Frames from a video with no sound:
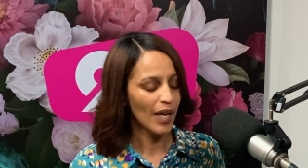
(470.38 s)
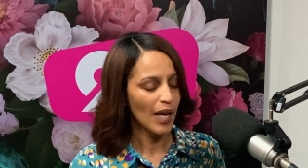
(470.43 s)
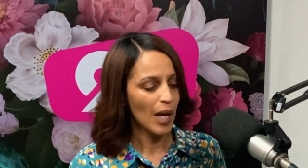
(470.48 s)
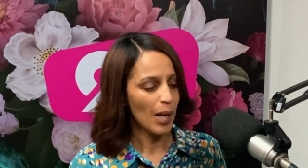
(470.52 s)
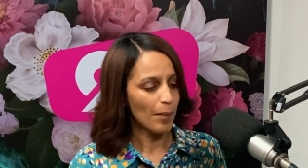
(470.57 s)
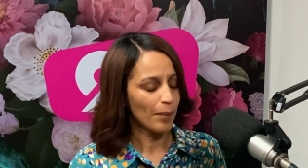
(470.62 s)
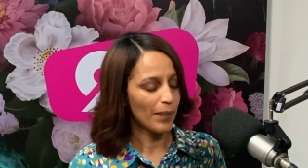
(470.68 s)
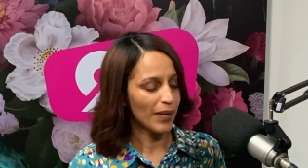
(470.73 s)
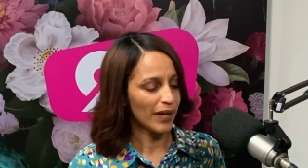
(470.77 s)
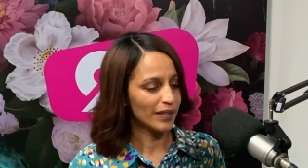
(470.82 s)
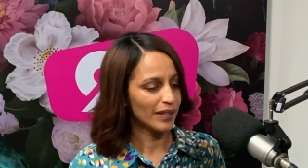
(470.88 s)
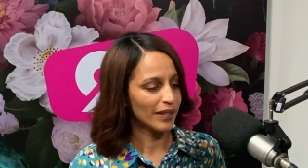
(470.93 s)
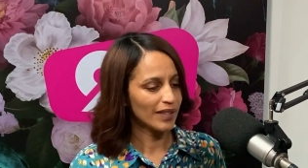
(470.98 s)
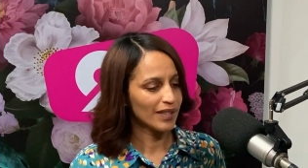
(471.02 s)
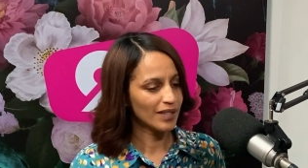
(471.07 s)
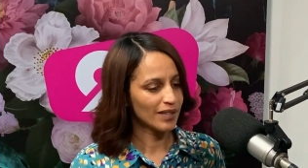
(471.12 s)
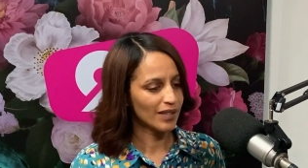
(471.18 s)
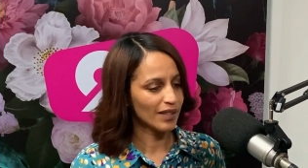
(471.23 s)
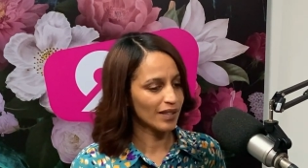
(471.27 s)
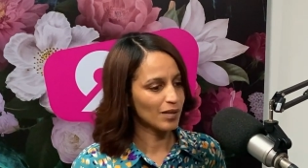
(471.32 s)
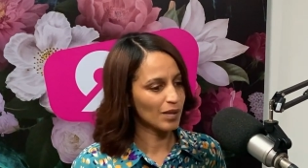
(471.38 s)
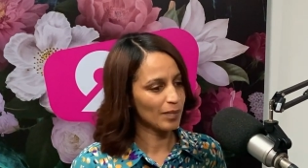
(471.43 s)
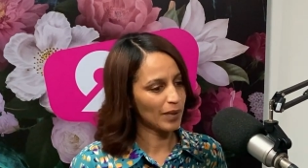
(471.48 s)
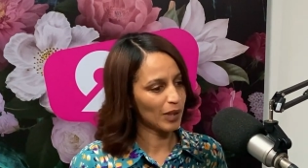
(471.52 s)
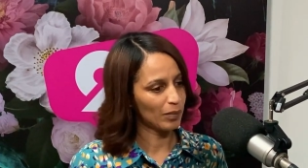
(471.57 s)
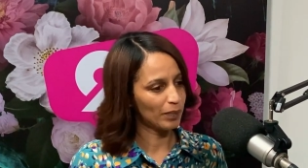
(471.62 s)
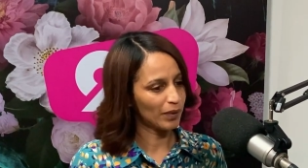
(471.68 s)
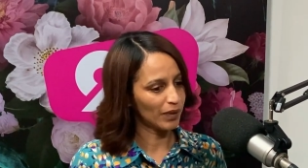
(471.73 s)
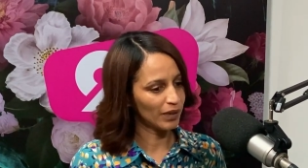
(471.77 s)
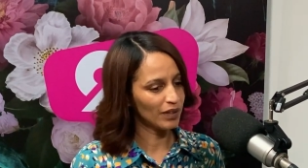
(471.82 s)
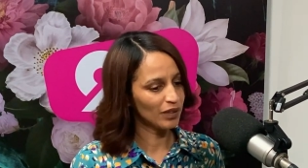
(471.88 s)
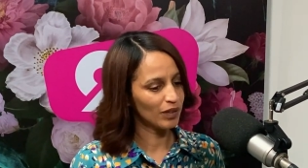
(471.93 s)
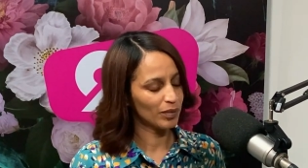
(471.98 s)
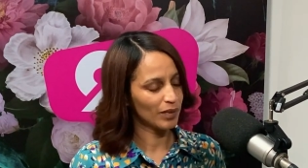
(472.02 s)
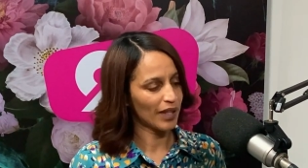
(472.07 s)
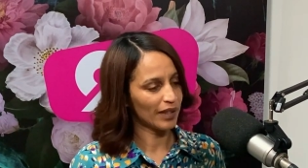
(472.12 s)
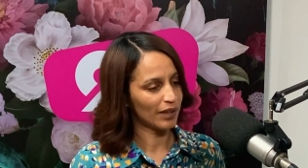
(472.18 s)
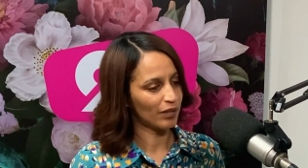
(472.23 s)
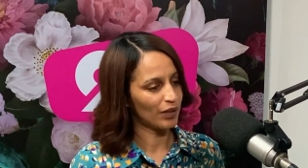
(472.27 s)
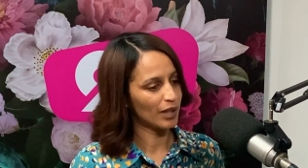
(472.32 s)
But it's about building
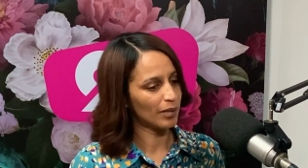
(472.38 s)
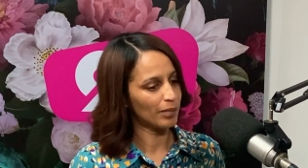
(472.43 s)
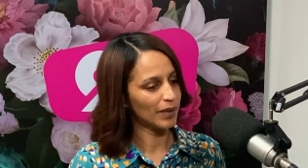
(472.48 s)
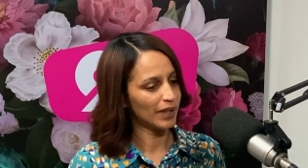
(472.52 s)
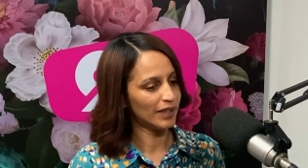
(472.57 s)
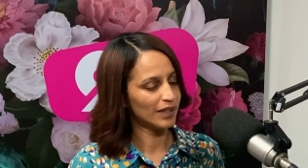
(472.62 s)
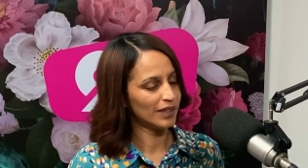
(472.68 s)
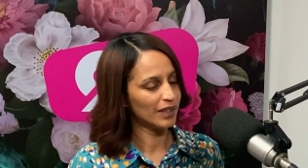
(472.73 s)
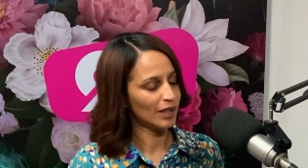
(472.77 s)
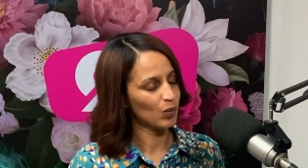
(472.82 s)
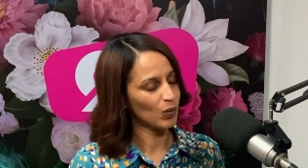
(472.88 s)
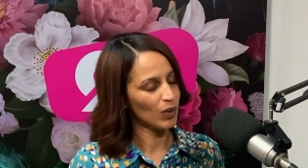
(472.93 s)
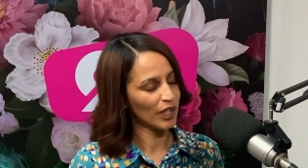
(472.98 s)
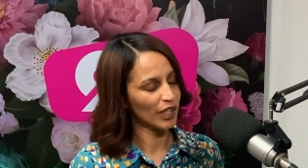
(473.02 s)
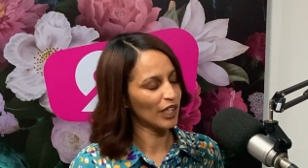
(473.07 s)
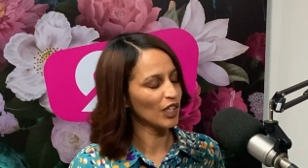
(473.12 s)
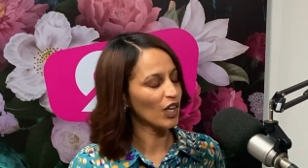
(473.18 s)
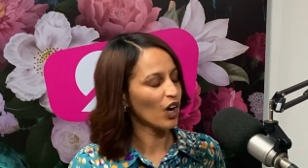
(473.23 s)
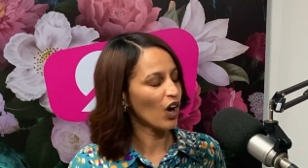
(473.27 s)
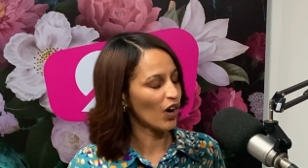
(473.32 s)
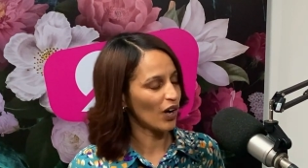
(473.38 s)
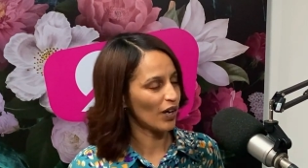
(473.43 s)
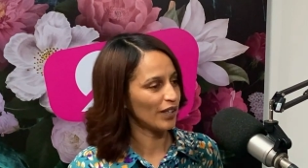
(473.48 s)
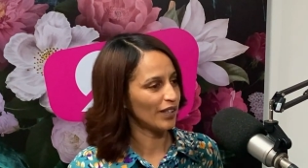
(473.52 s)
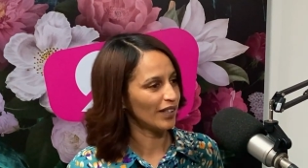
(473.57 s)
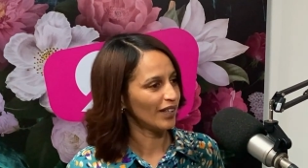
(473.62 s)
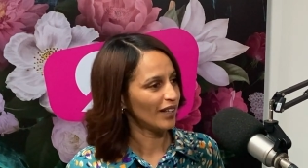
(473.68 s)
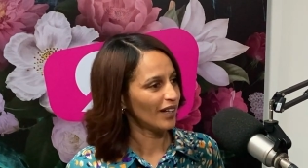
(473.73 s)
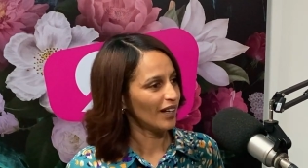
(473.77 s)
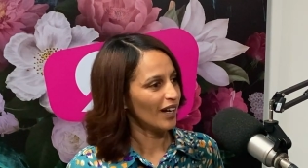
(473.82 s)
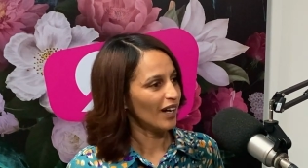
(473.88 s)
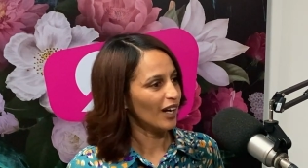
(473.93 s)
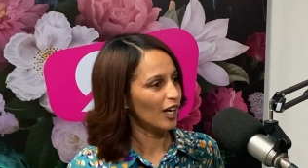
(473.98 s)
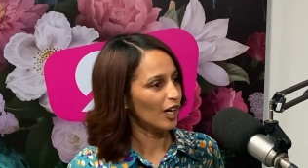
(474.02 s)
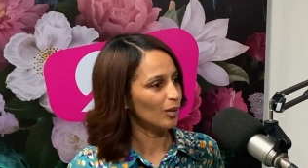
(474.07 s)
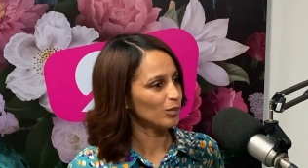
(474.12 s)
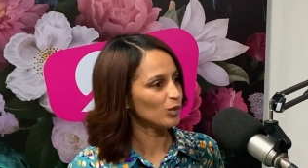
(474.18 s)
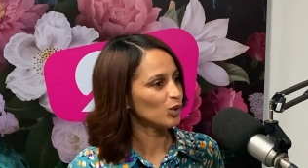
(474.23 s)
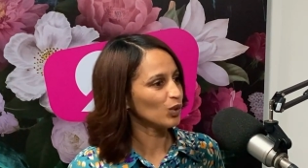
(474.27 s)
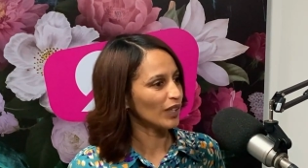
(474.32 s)
that credibility and working hard
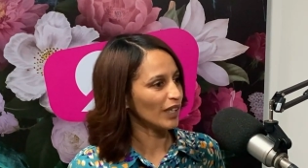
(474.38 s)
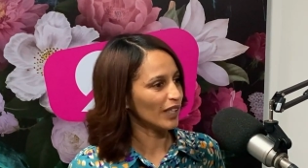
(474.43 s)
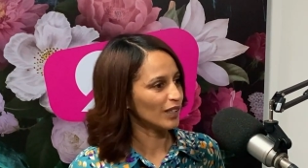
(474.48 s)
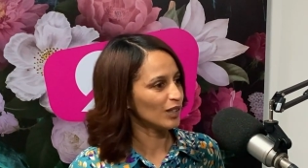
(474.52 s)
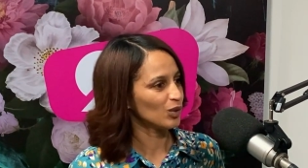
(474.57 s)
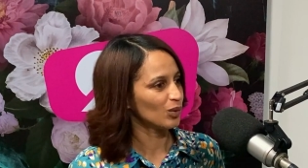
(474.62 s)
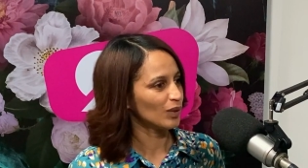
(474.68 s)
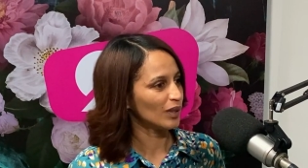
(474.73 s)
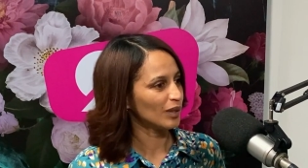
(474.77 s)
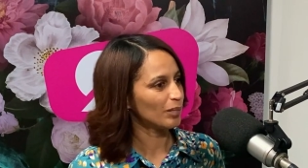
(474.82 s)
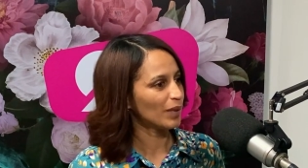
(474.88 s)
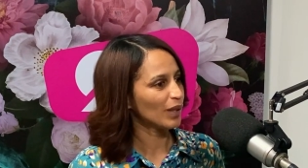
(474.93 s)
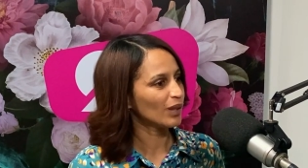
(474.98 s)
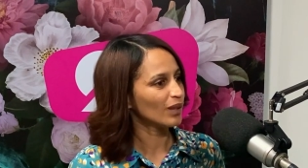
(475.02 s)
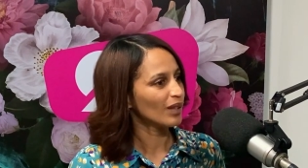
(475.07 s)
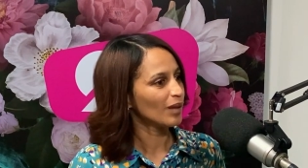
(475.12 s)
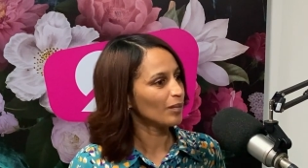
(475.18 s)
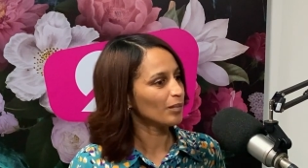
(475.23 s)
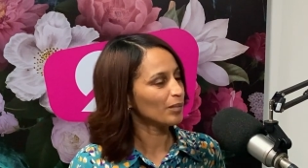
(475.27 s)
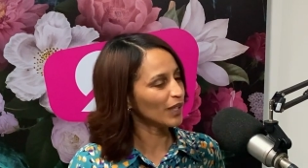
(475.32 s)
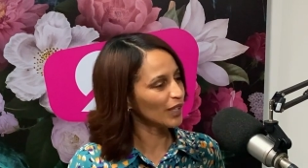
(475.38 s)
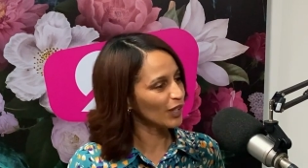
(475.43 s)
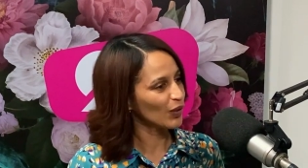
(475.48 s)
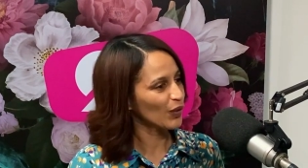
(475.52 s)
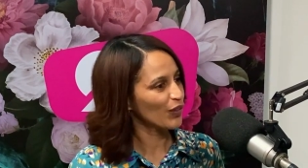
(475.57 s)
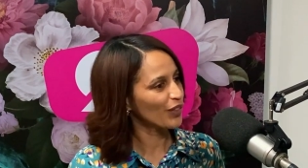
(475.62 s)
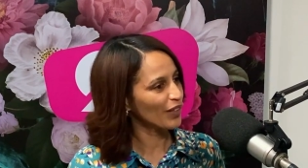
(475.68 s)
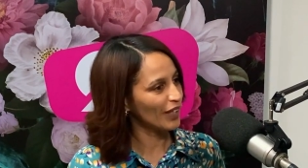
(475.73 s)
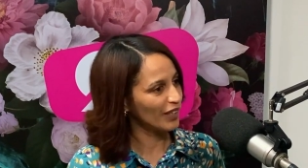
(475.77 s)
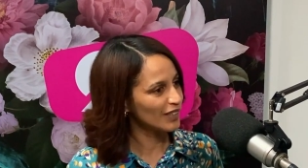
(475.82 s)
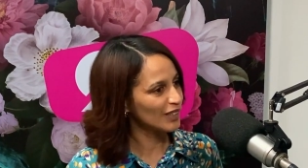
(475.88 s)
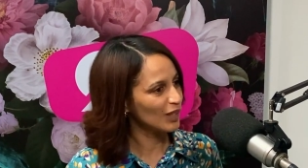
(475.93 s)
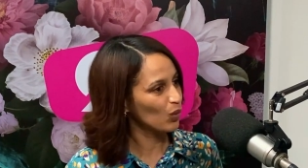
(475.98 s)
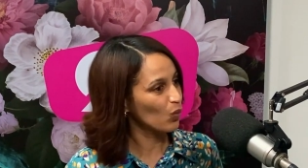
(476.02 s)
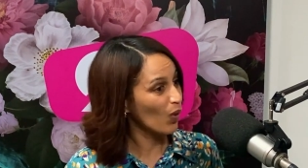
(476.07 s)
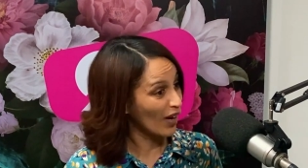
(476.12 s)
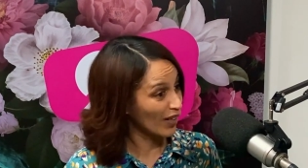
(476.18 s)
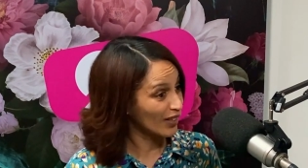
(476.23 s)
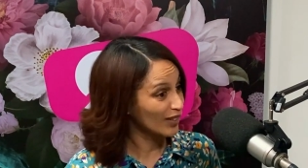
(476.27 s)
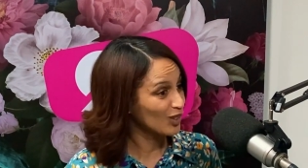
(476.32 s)
to get to it. But being authentic
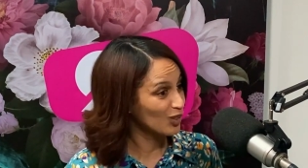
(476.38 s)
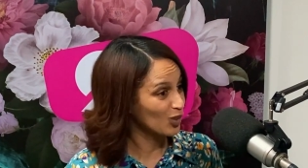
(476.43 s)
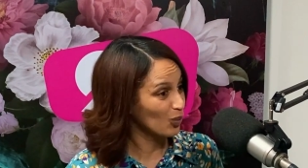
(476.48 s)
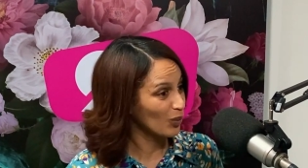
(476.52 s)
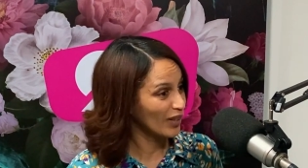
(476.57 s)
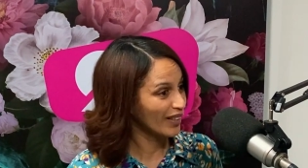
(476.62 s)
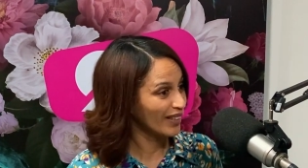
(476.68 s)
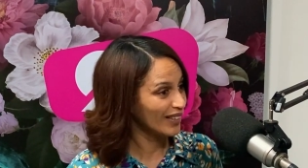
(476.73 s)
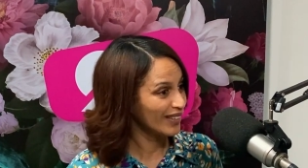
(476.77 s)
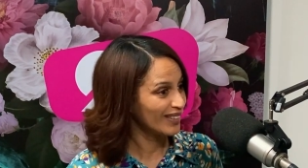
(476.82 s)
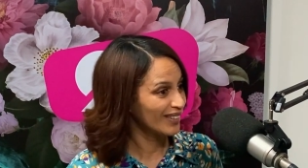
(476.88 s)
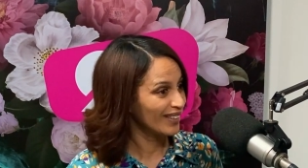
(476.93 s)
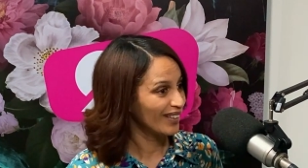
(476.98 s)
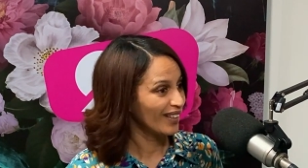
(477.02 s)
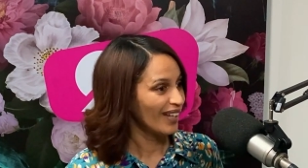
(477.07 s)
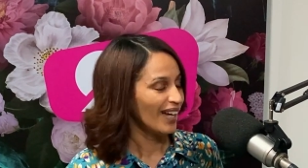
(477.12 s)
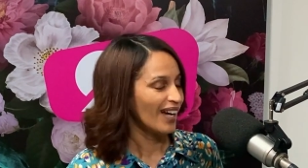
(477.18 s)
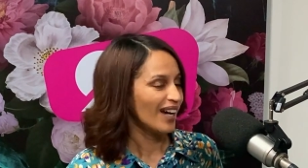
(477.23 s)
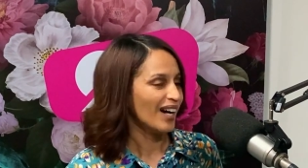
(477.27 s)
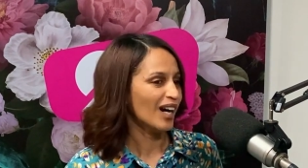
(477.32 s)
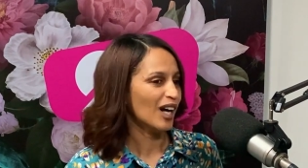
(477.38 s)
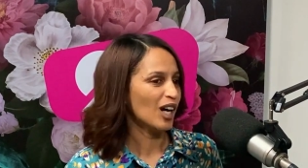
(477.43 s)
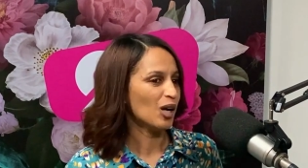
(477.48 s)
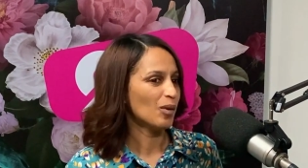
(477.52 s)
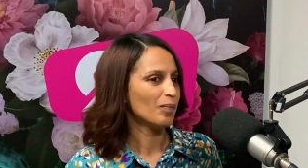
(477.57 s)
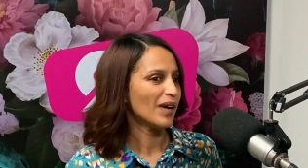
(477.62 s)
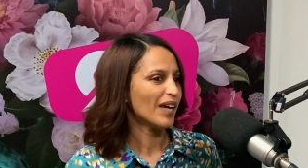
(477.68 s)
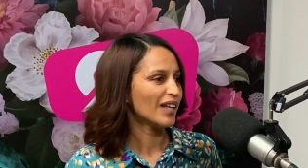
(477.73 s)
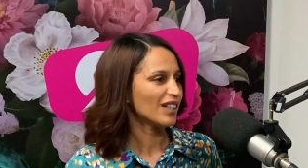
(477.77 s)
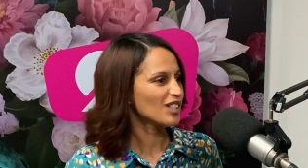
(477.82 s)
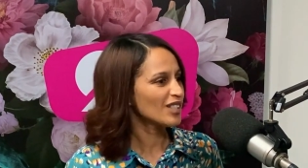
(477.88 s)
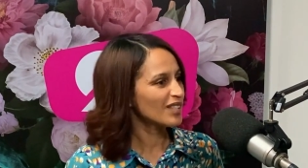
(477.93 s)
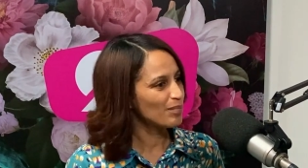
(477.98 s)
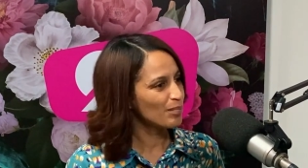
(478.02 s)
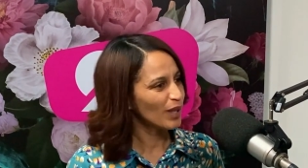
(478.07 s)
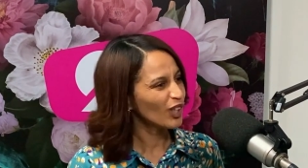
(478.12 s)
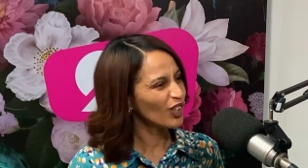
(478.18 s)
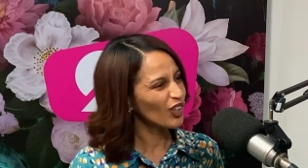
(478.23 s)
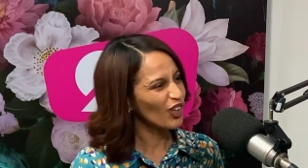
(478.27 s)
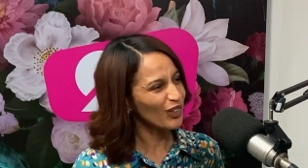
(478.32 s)
whilst doing it, and just
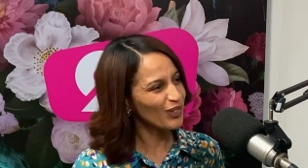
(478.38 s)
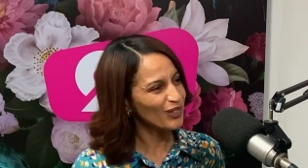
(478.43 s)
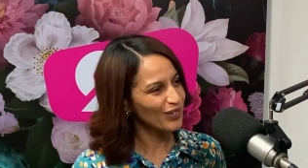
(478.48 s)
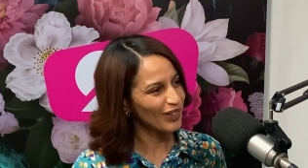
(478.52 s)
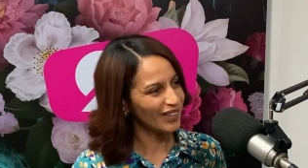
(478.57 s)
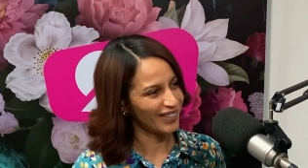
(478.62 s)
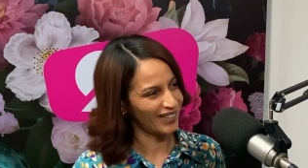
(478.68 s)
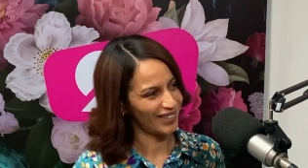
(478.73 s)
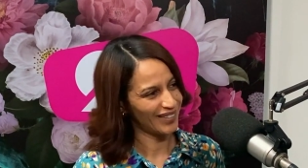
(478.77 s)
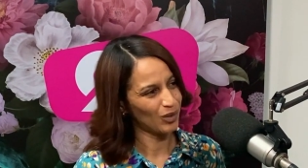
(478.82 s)
being confident.